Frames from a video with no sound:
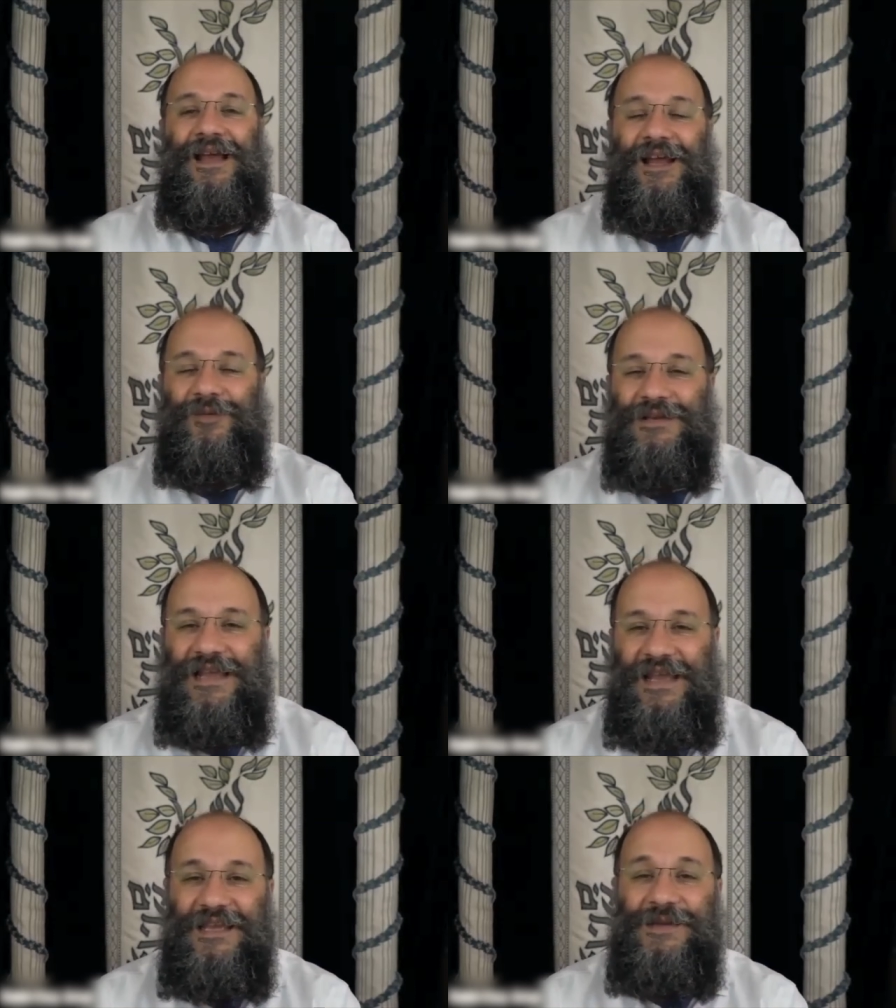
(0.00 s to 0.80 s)
and was
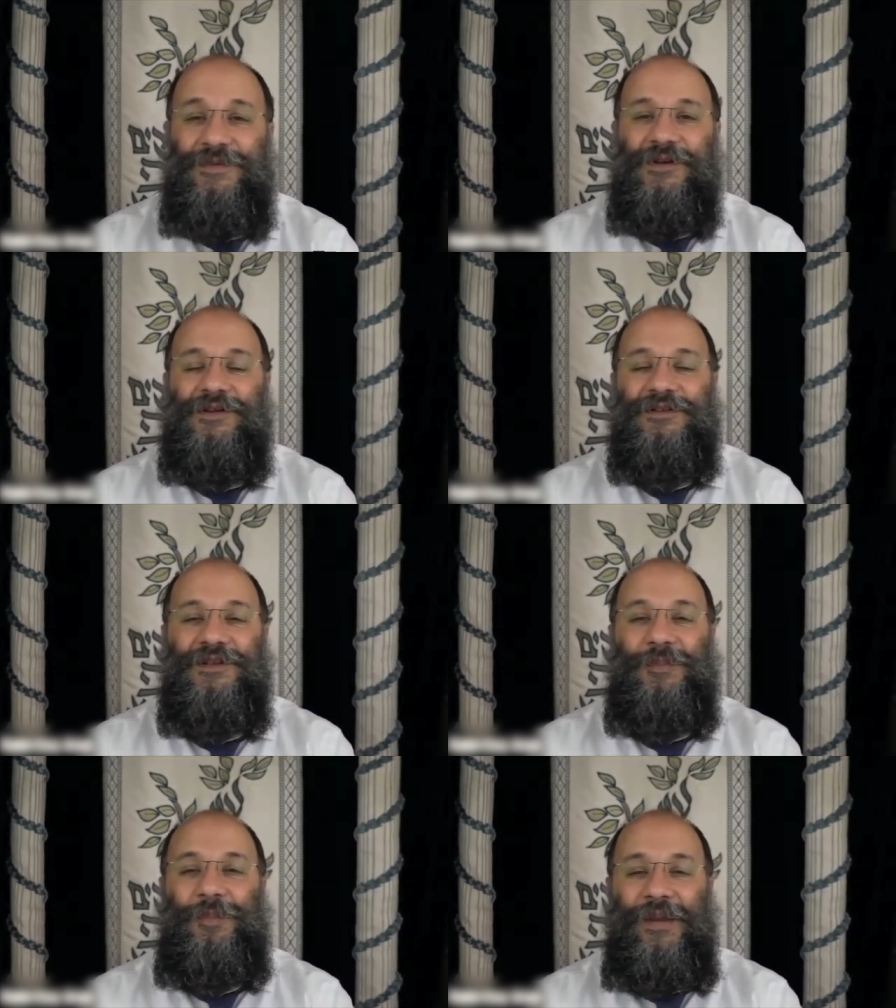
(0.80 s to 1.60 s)
able
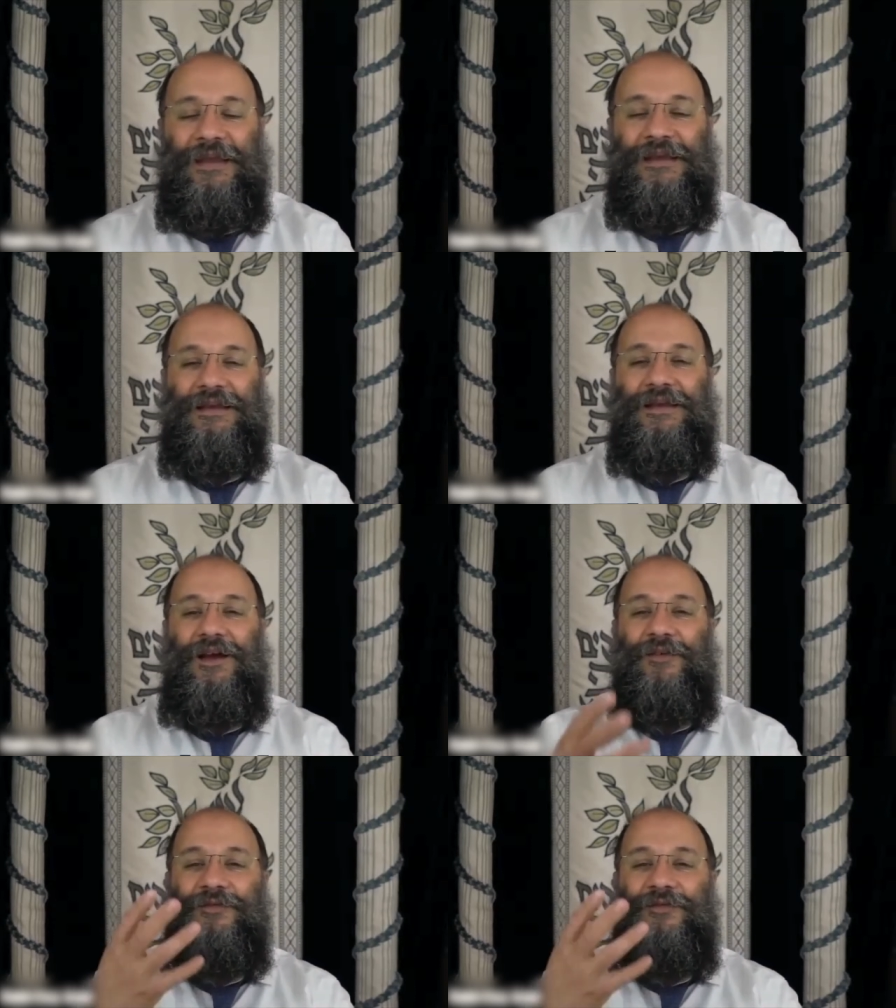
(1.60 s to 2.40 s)
to pick
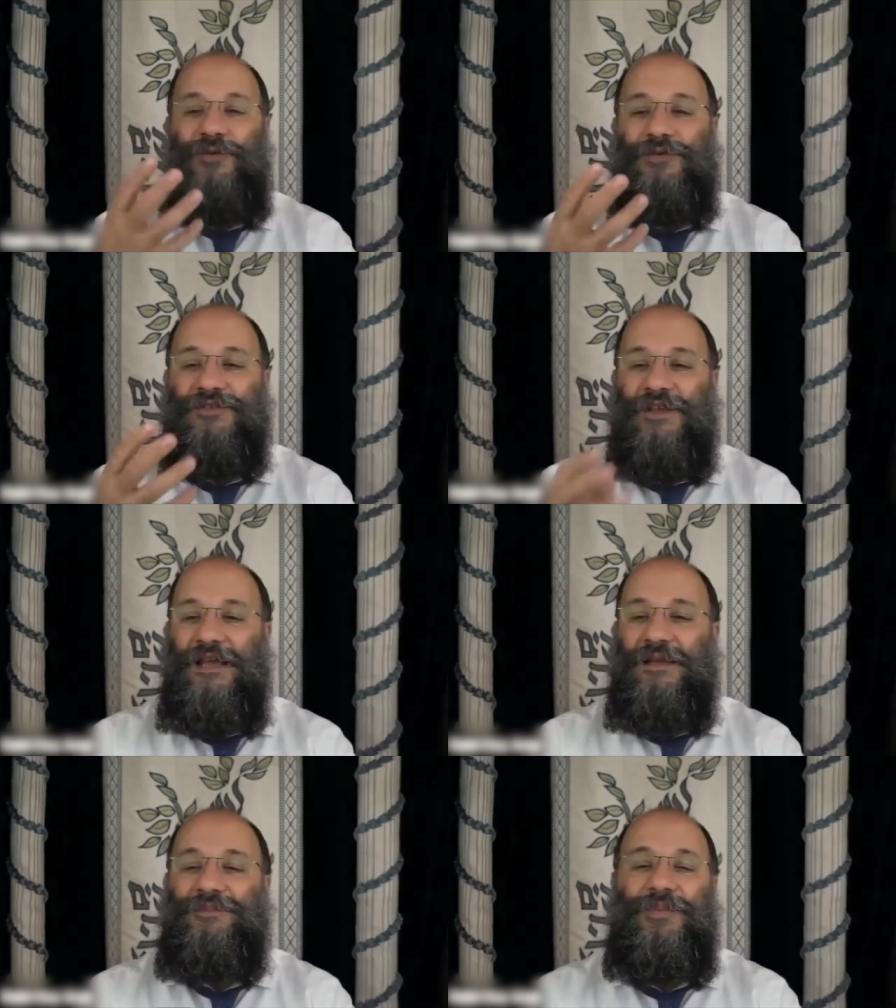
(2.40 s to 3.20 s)
a fruit,
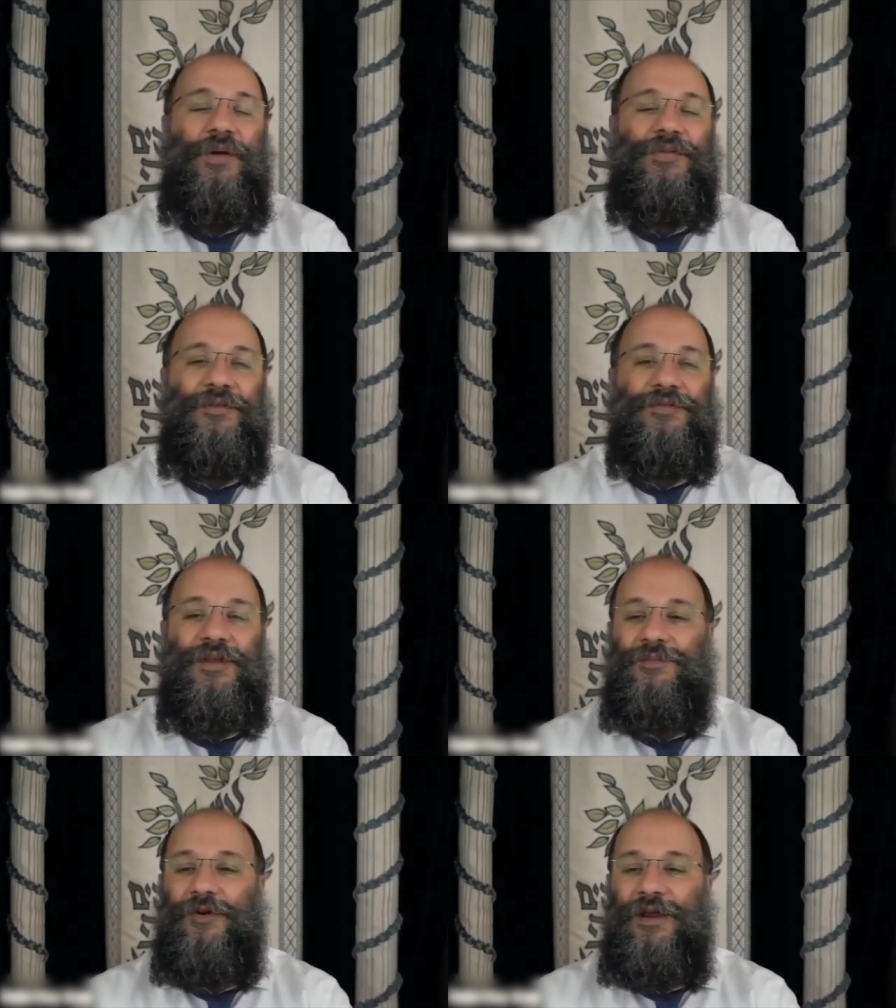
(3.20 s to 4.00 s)
and both of
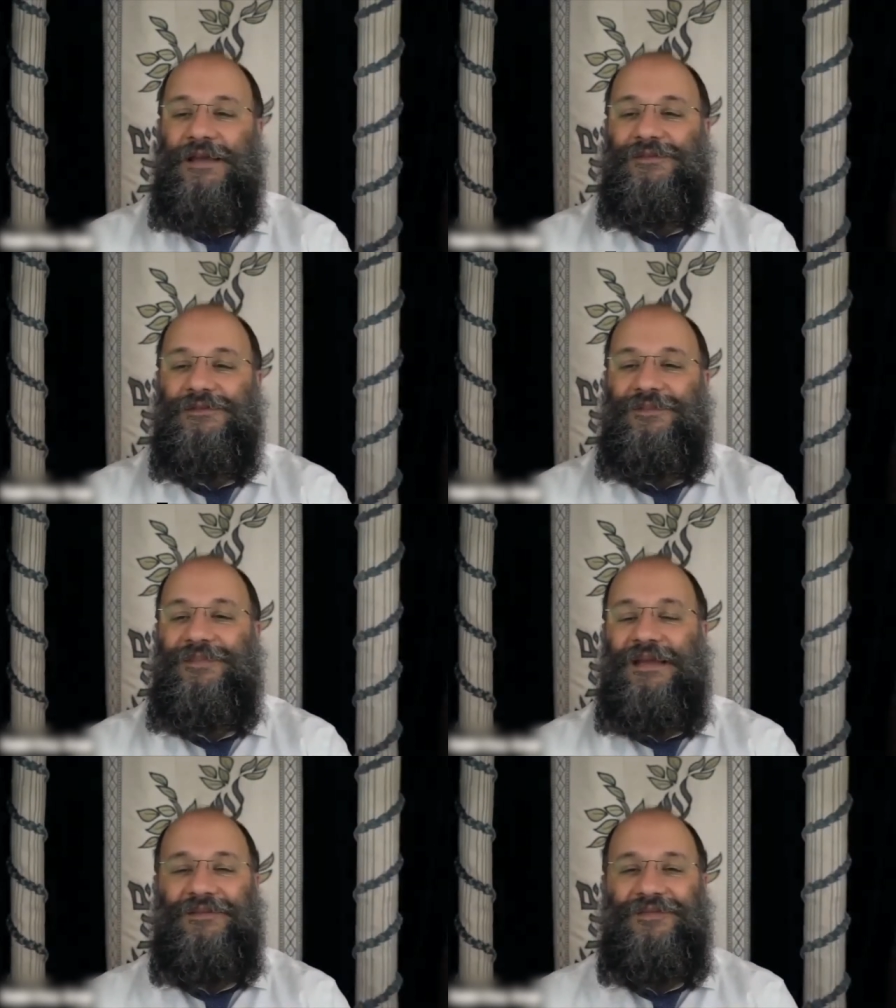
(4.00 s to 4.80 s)
them were able to
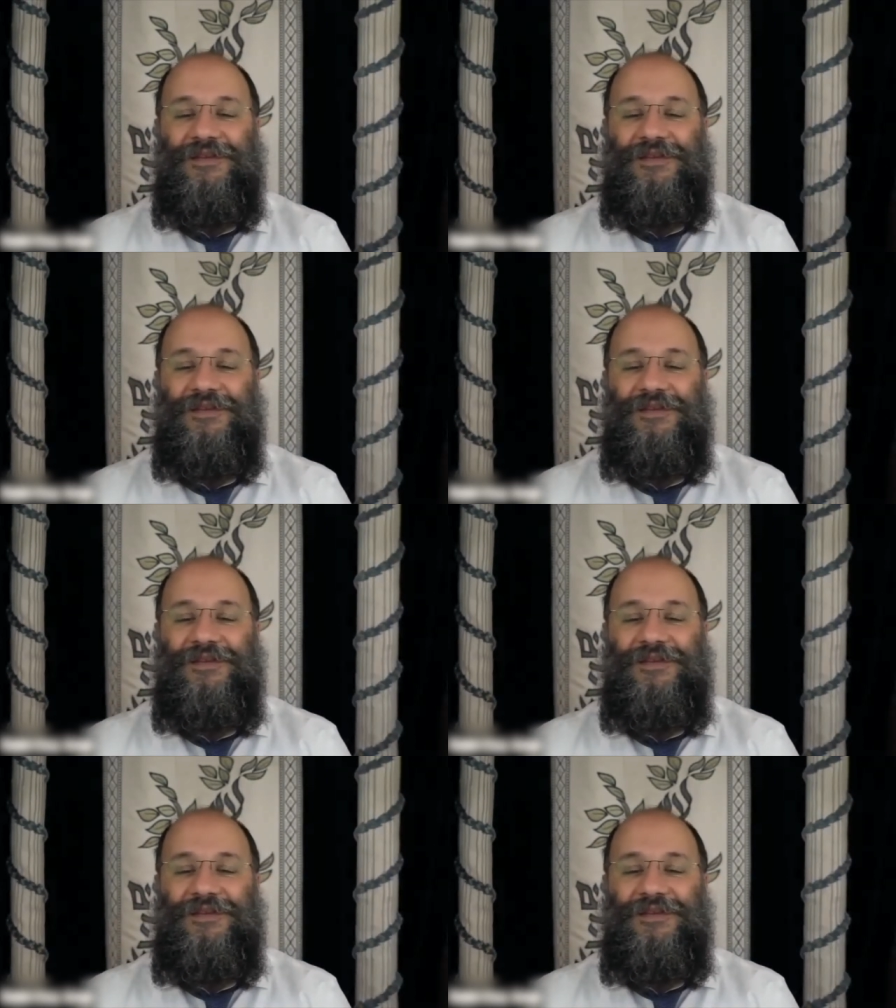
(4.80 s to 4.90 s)
benefit.